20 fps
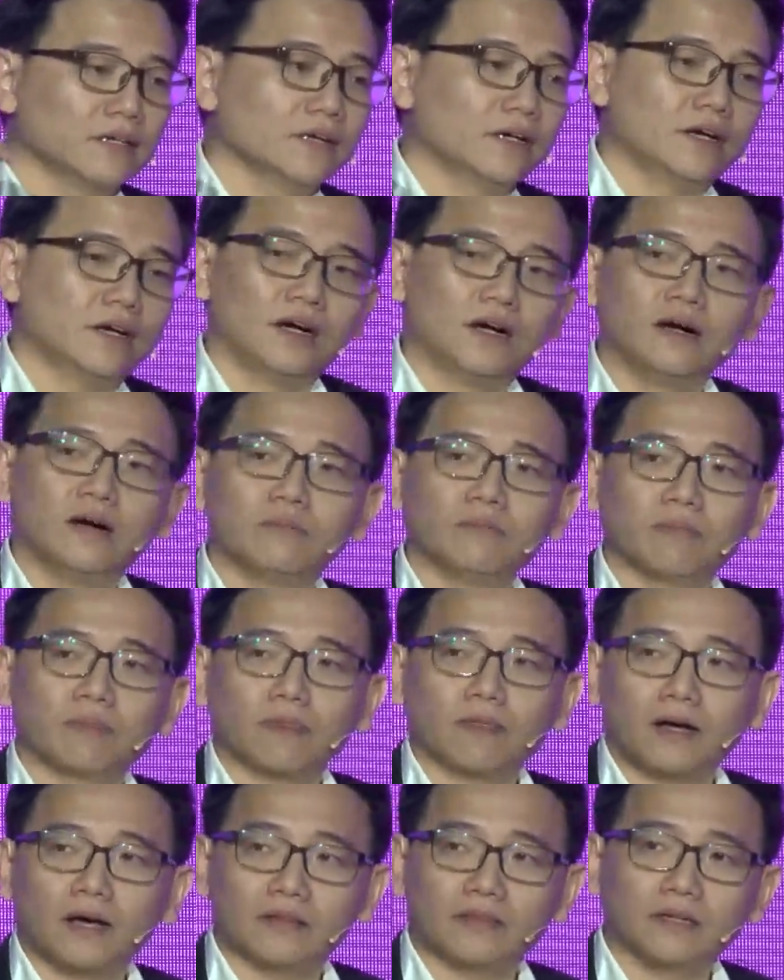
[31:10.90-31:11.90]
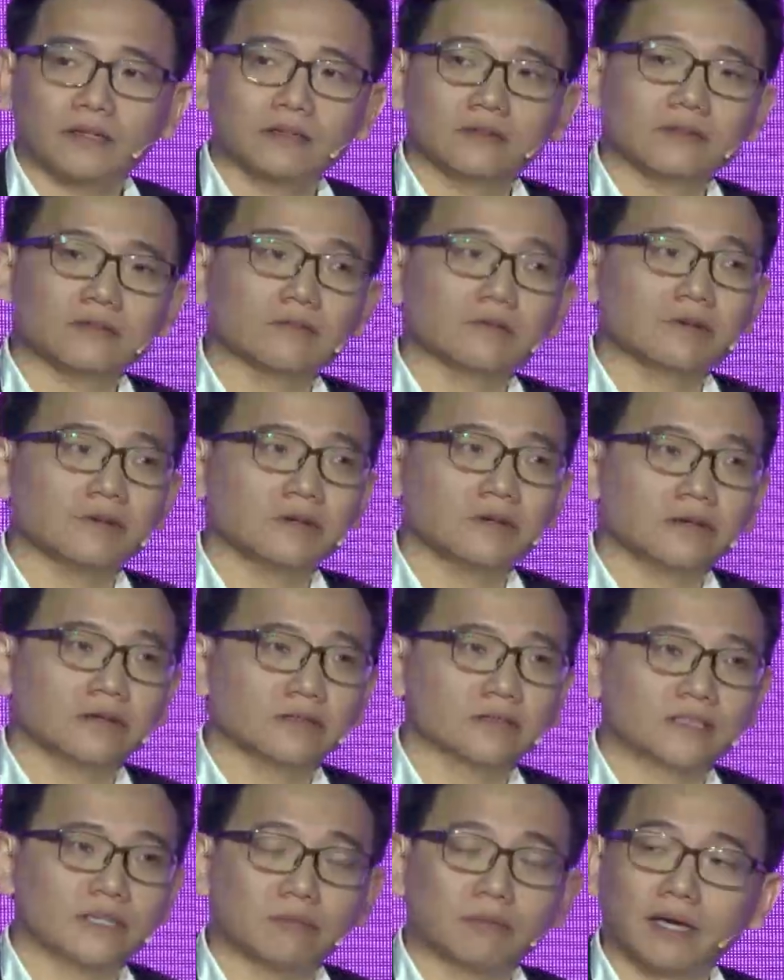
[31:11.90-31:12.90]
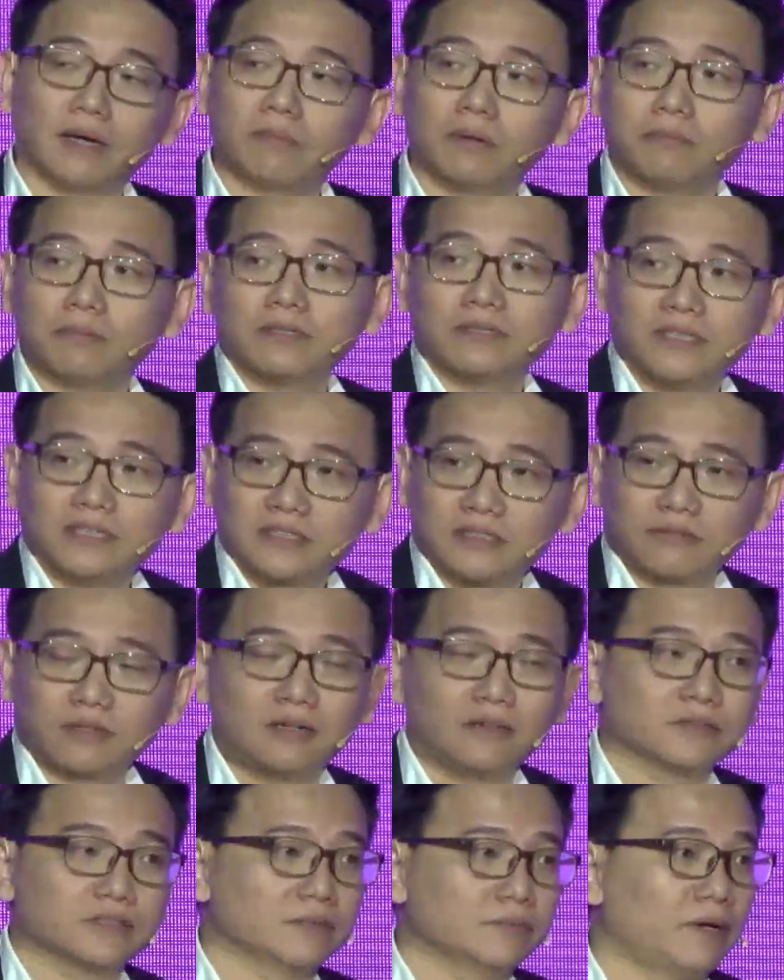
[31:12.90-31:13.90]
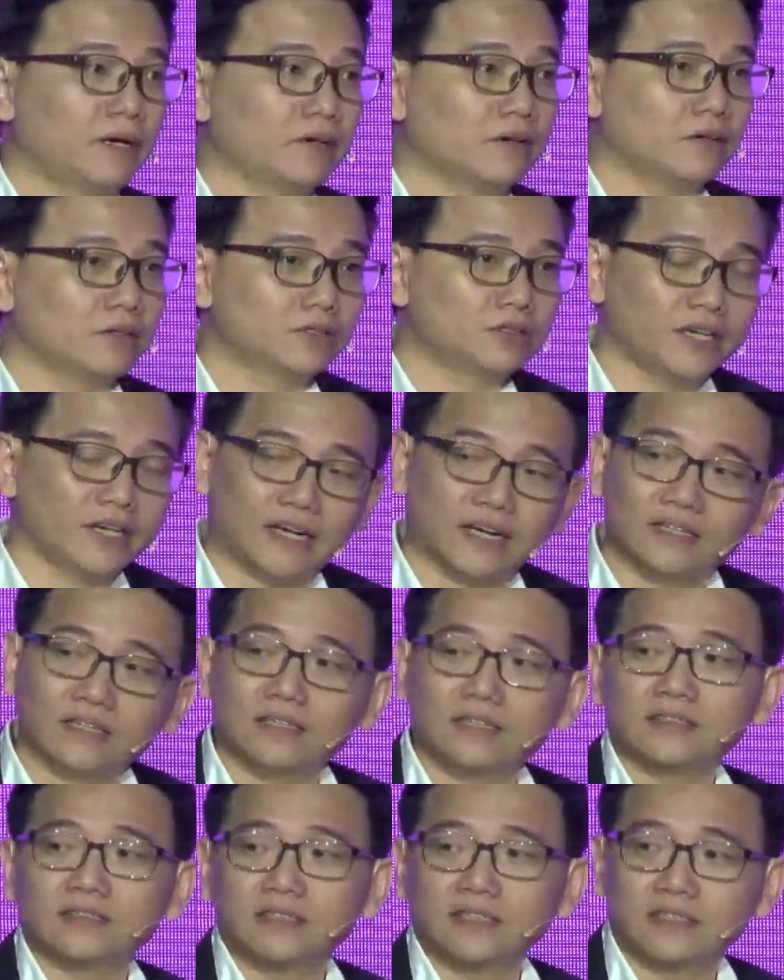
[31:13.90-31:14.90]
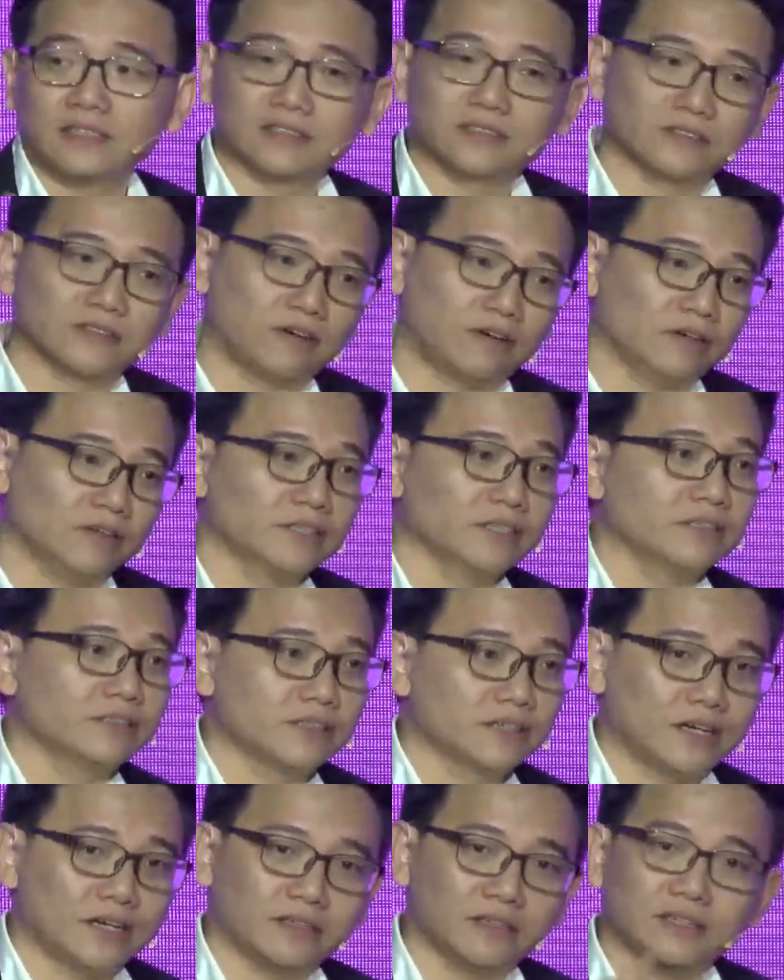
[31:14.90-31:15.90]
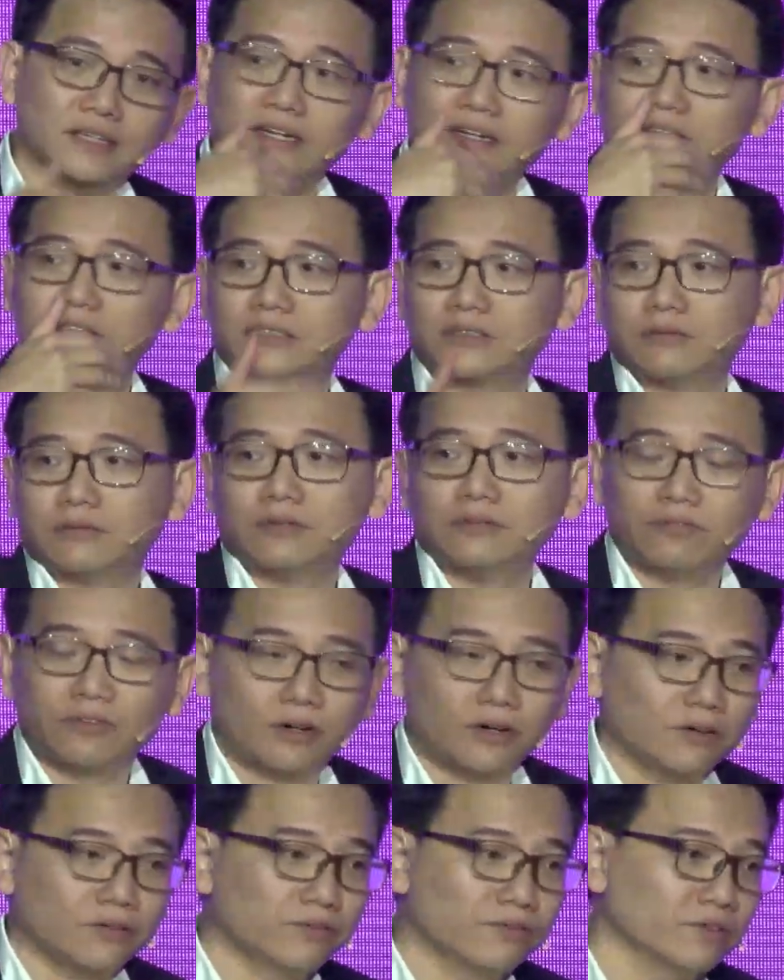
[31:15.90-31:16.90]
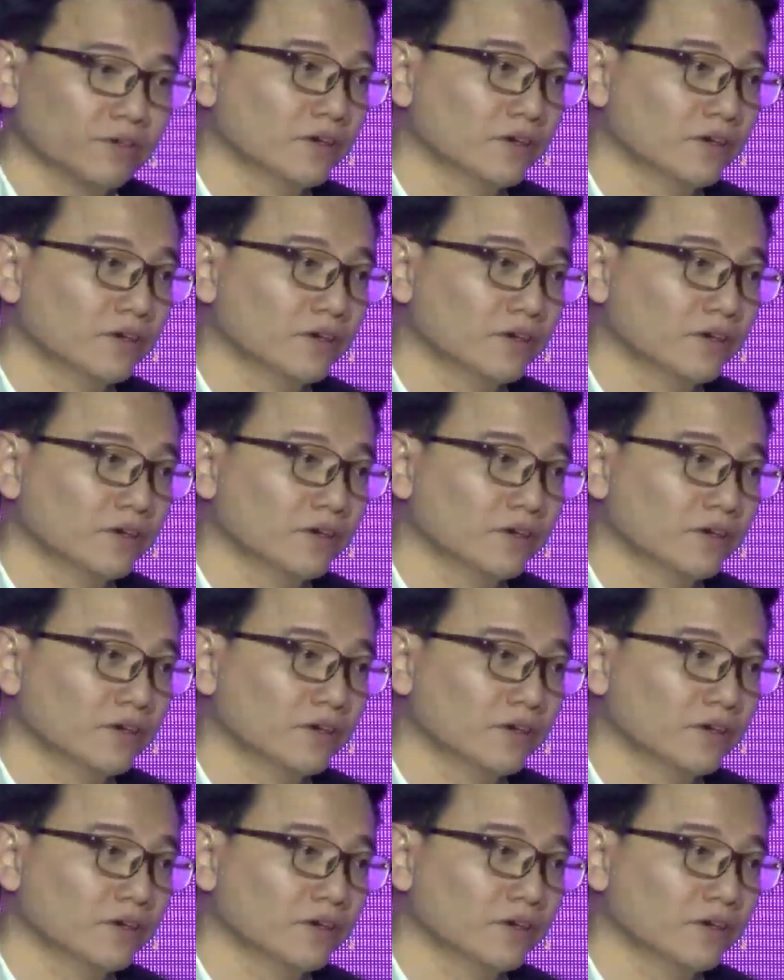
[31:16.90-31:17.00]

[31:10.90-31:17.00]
I think some capabilities around smart contract analytics, audit, I think that needs to evolve.